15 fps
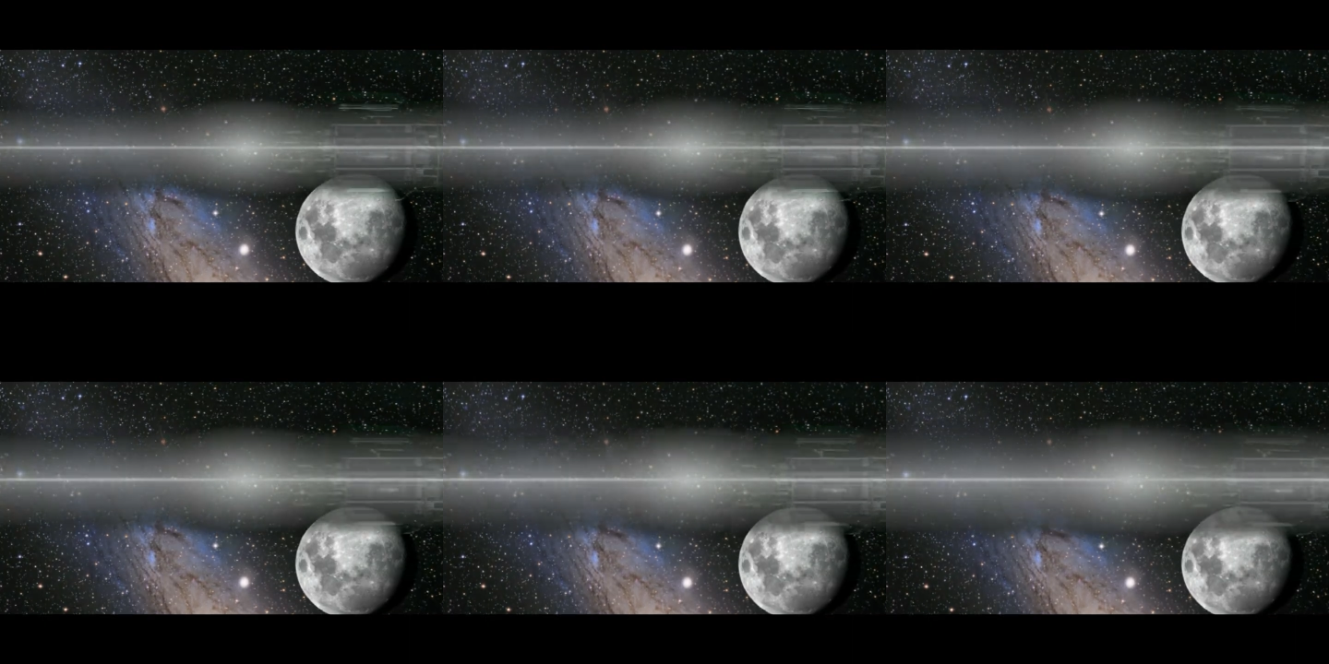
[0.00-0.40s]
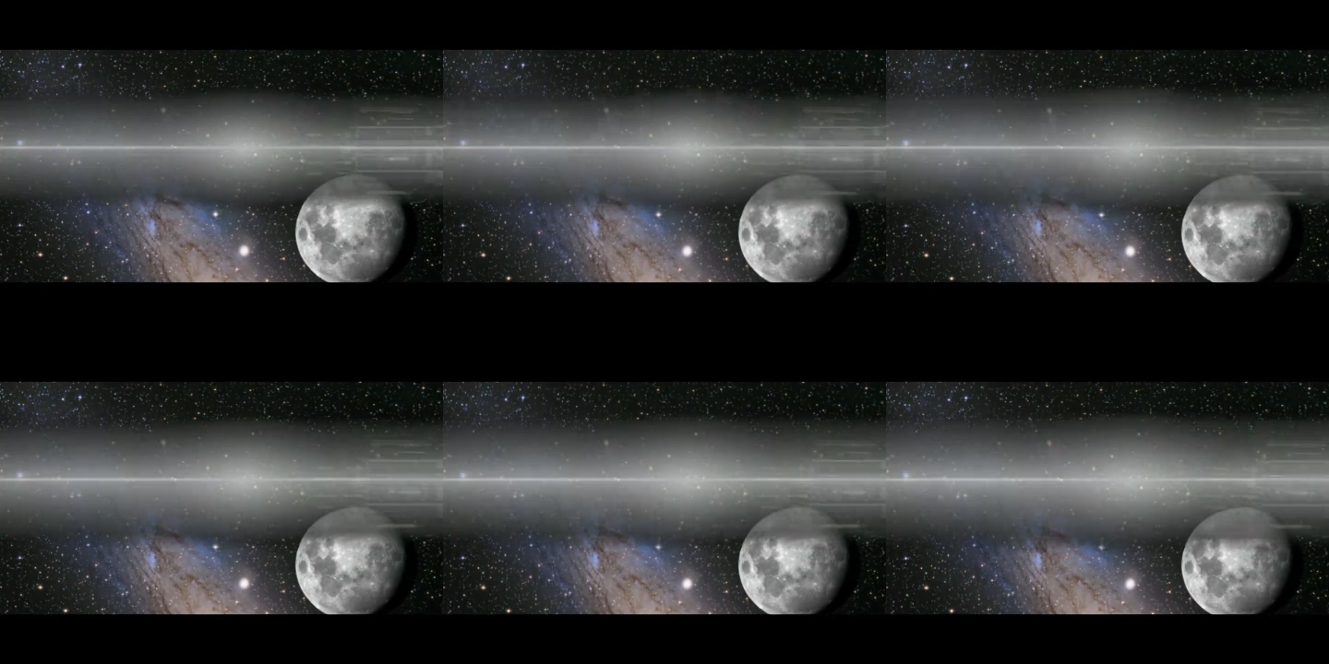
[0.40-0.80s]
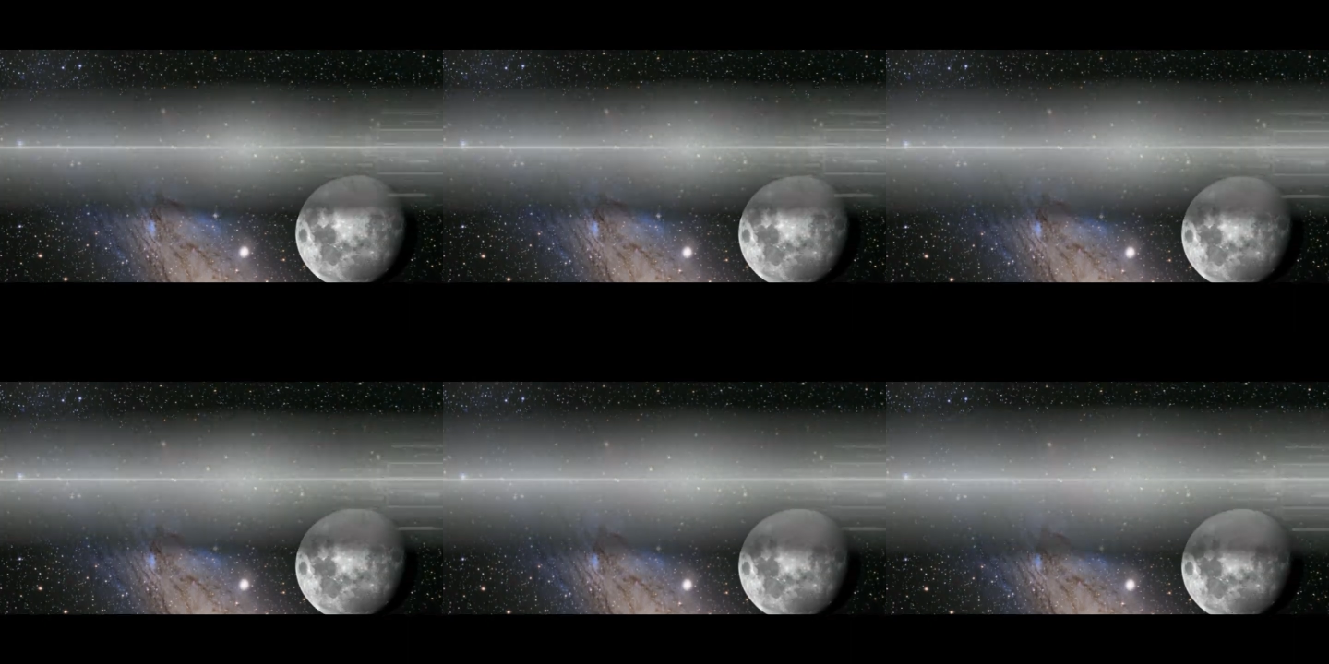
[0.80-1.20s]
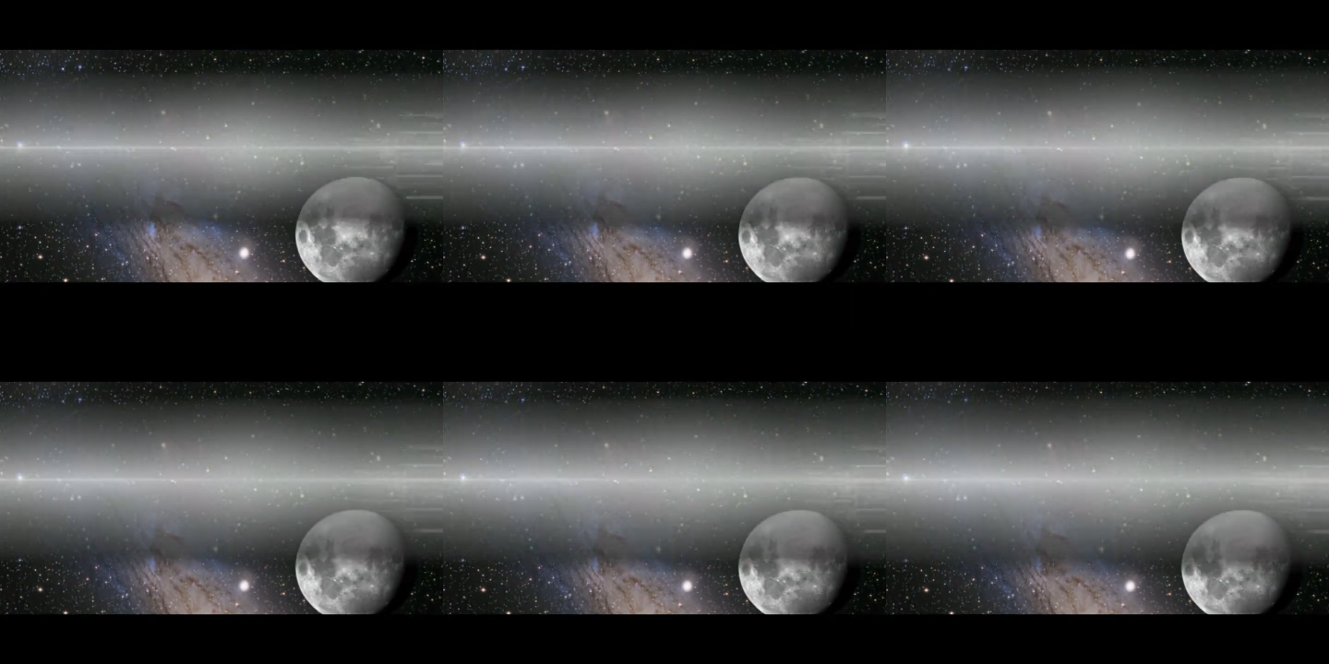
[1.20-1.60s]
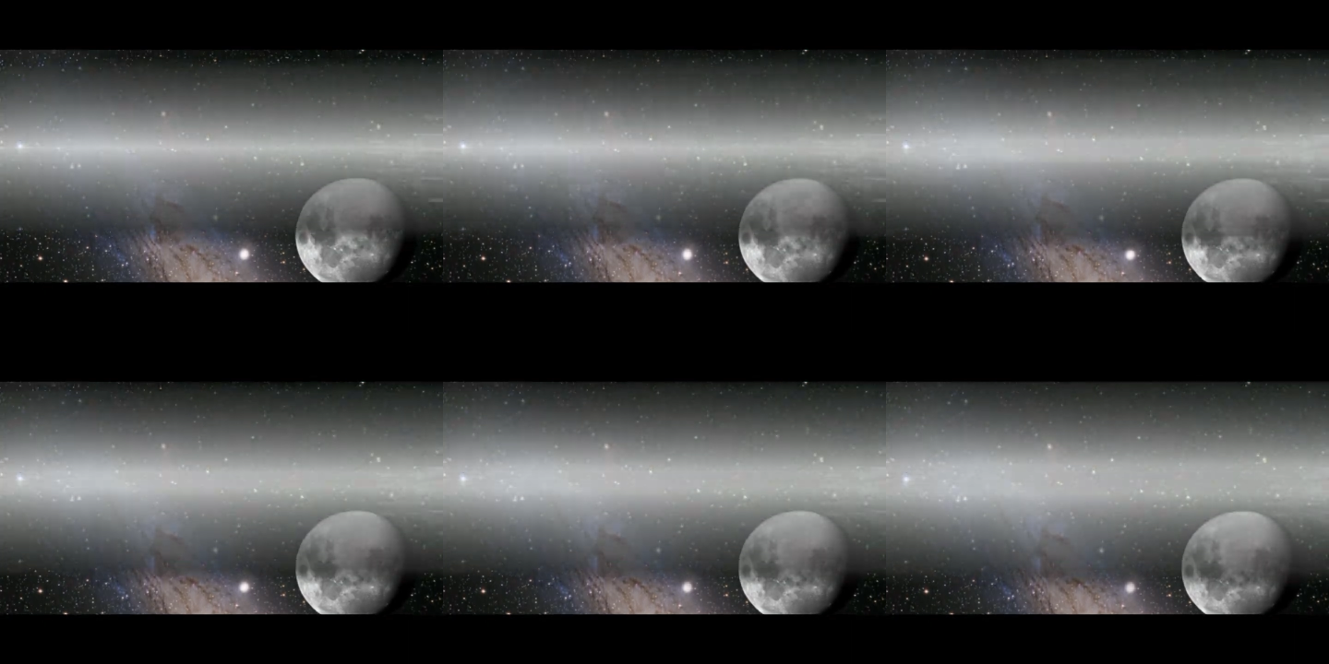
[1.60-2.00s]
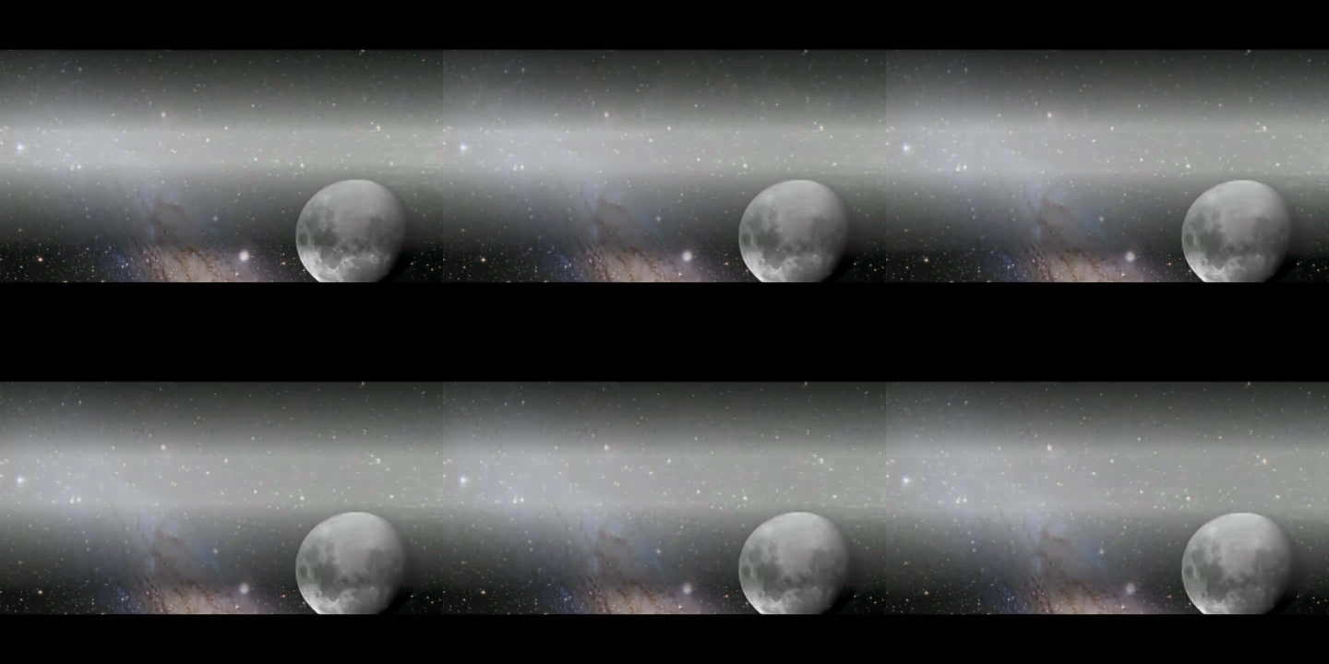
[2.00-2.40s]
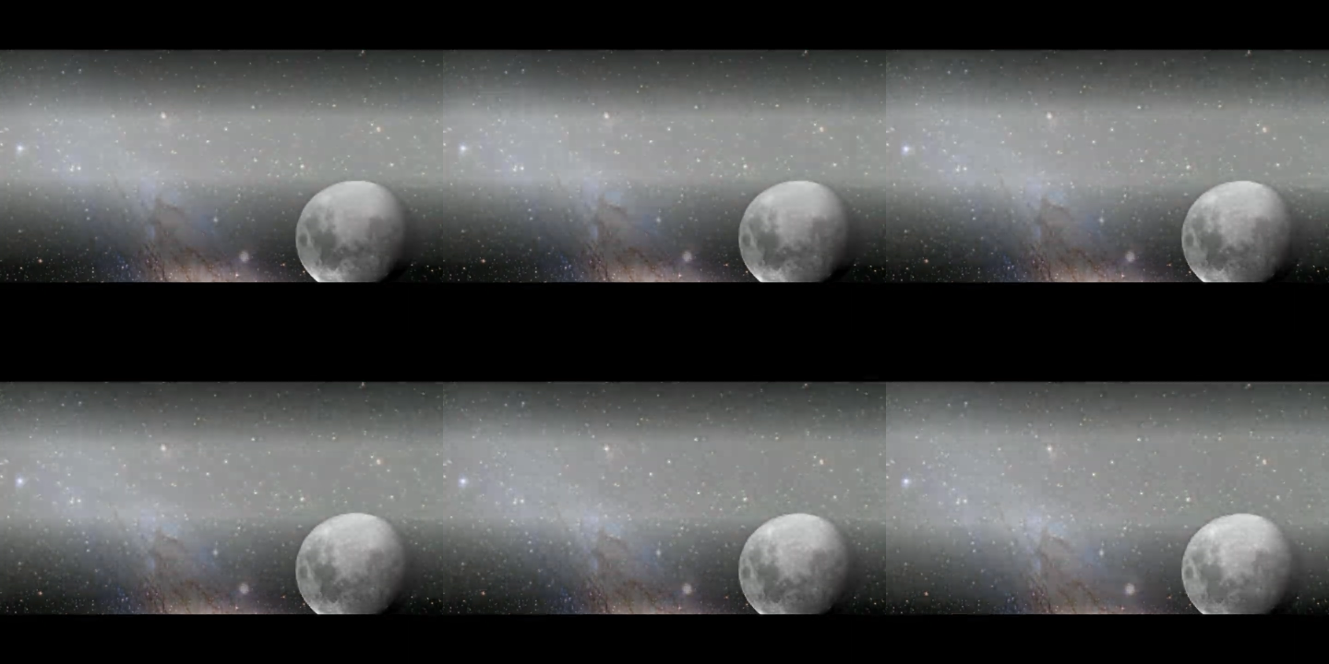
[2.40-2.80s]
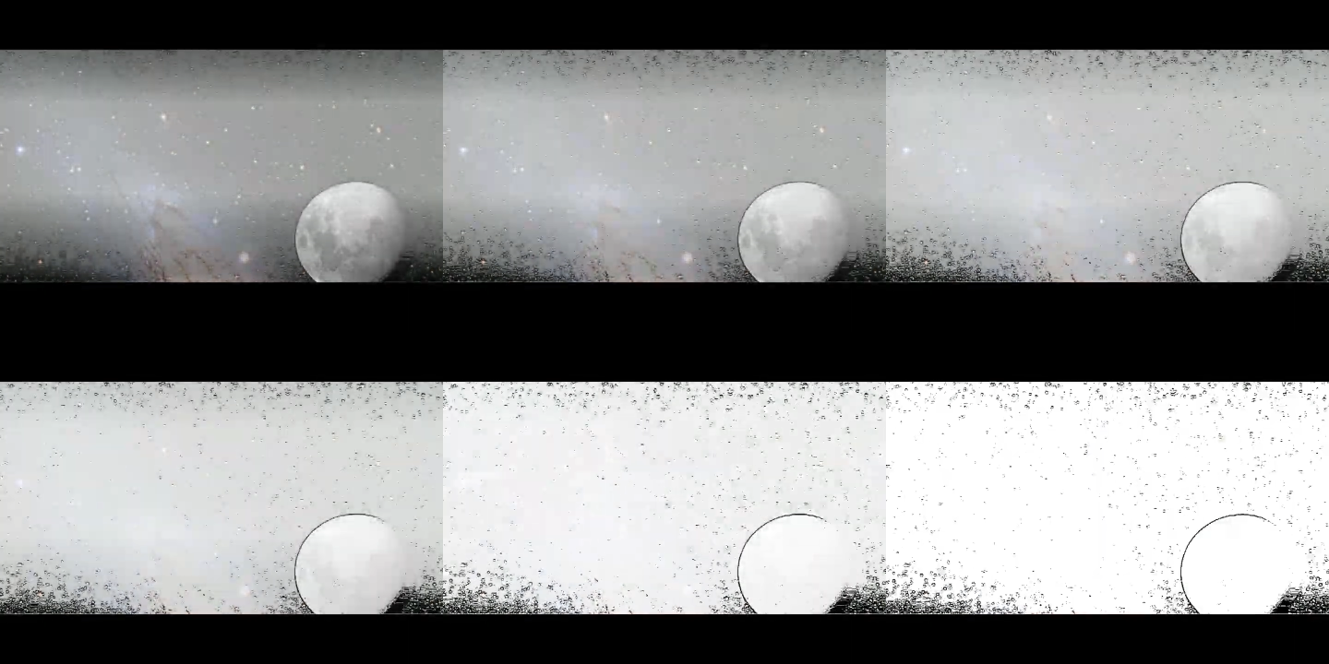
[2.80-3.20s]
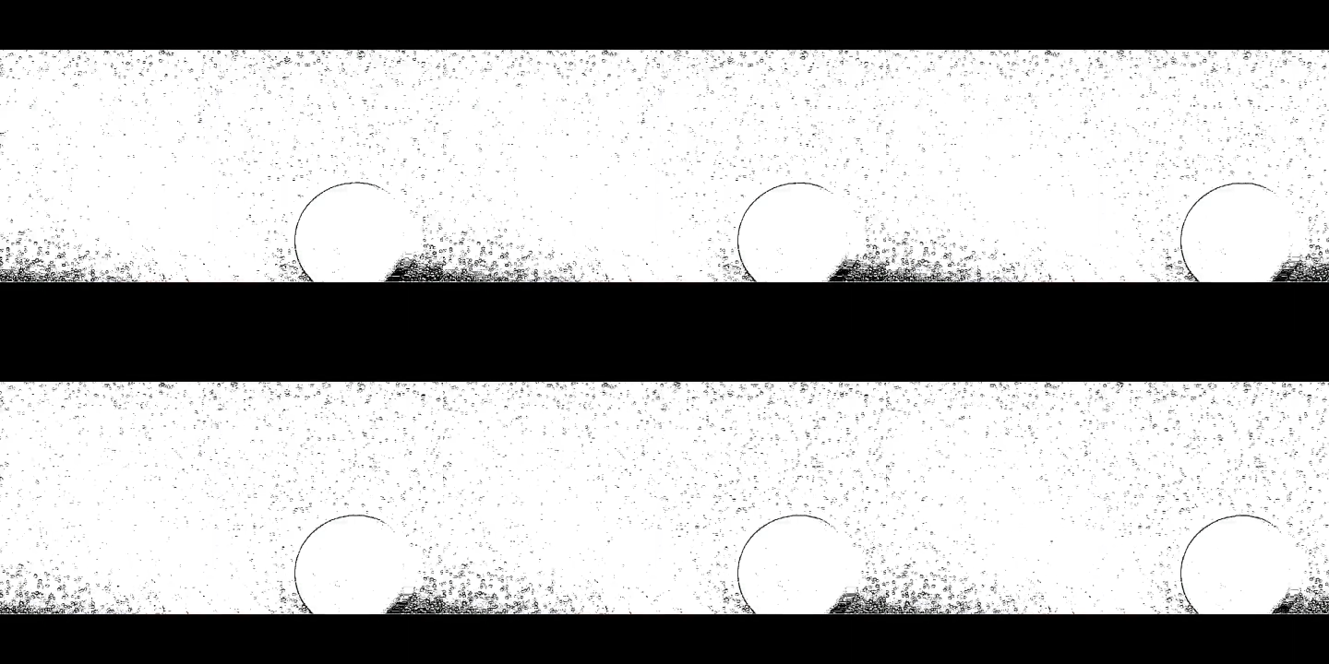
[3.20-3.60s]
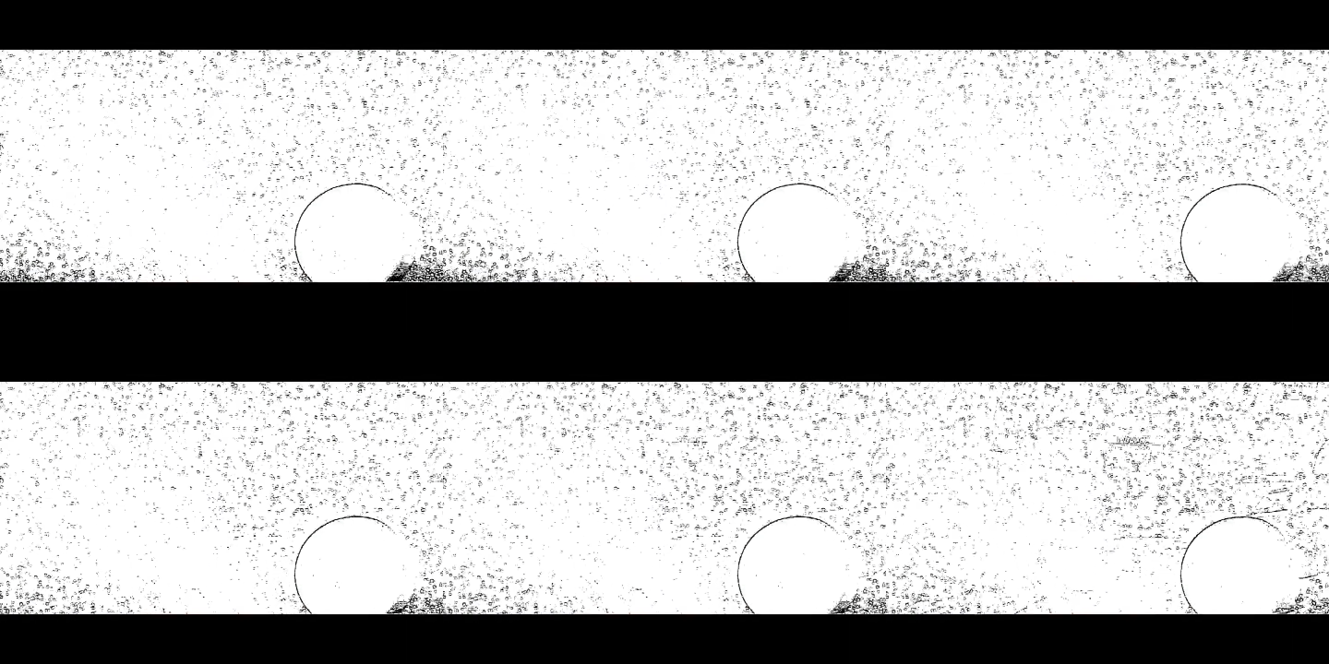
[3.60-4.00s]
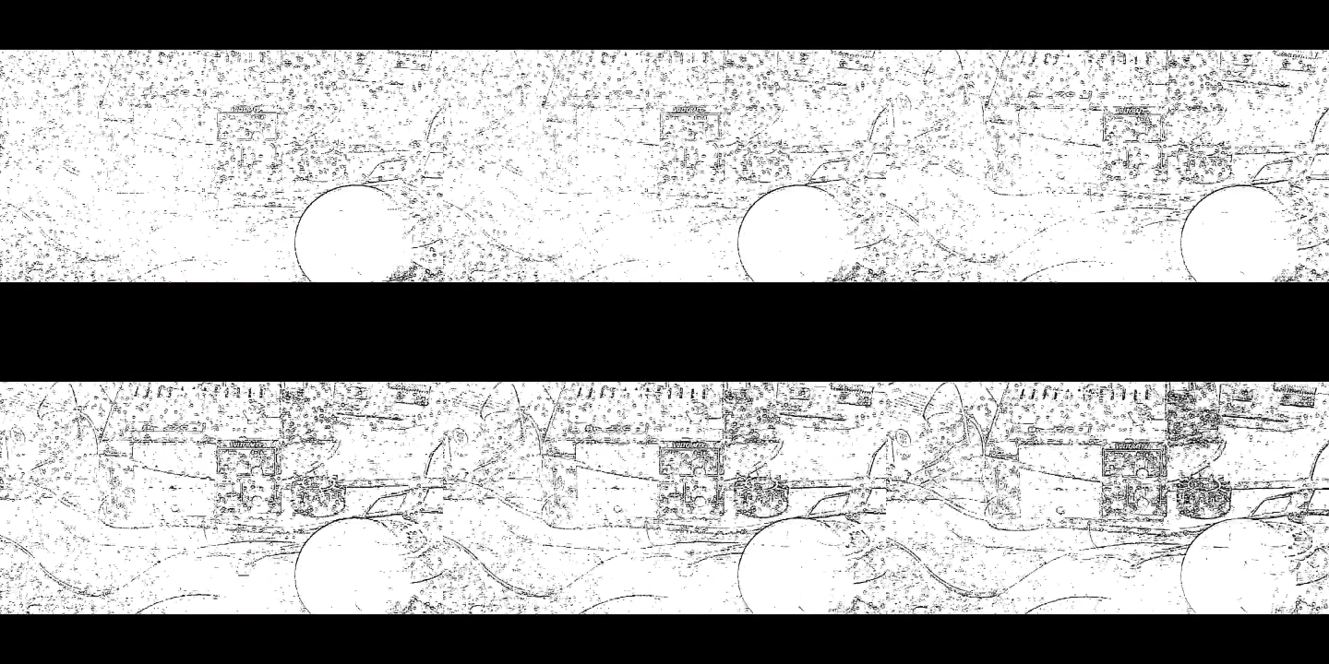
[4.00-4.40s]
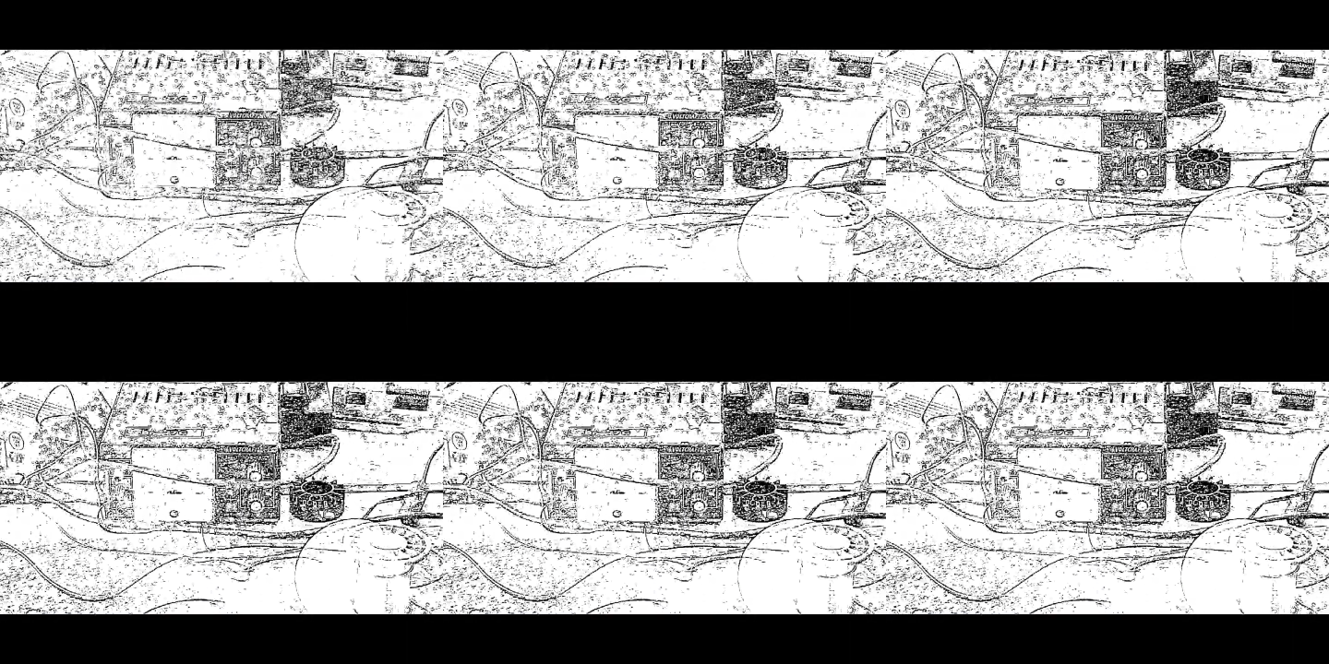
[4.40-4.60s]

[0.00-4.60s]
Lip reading: (no speaker visible)